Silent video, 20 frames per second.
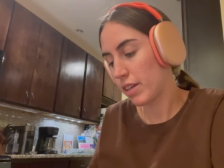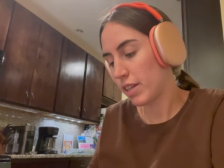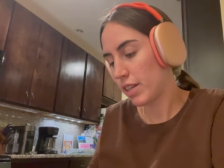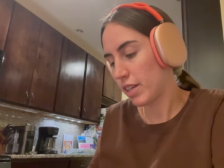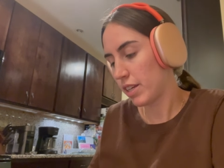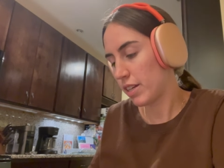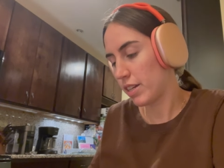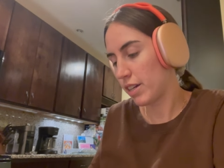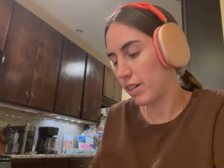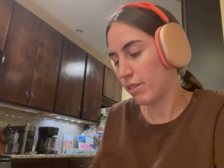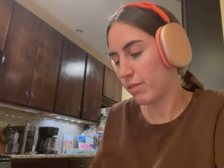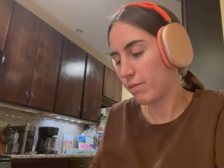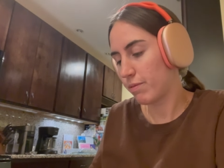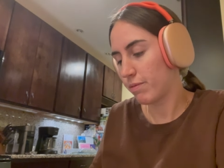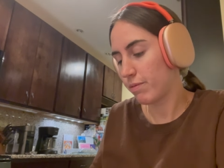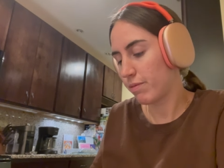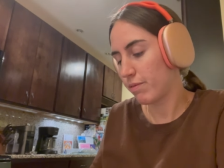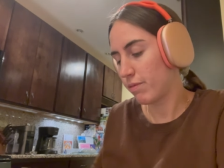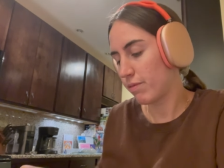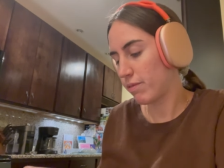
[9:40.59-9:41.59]
you know,
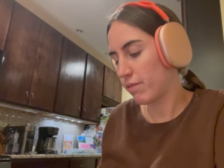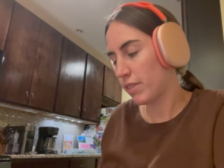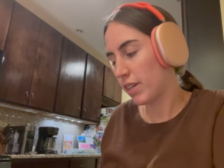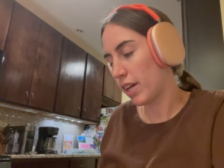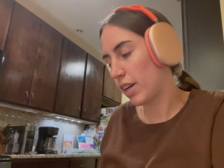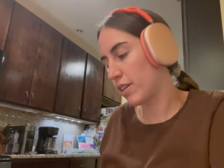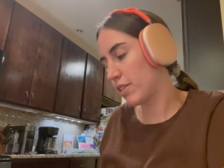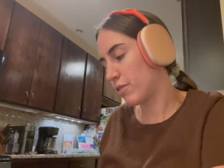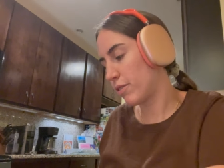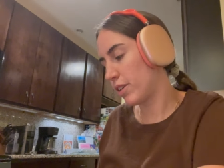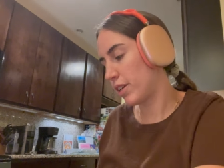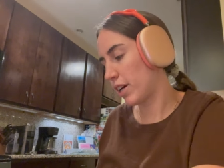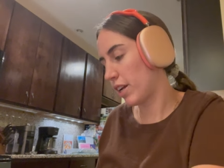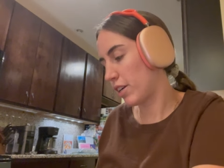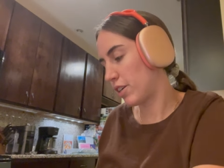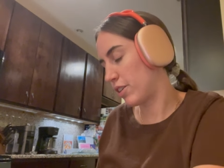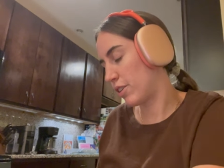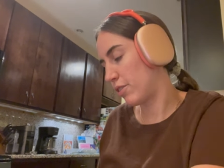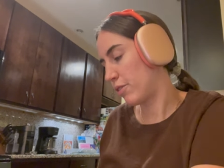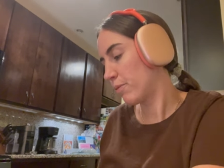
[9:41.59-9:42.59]
gotta do what you
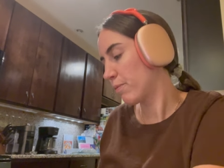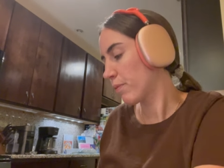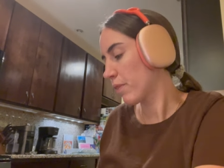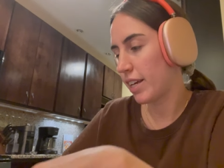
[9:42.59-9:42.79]
gotta do.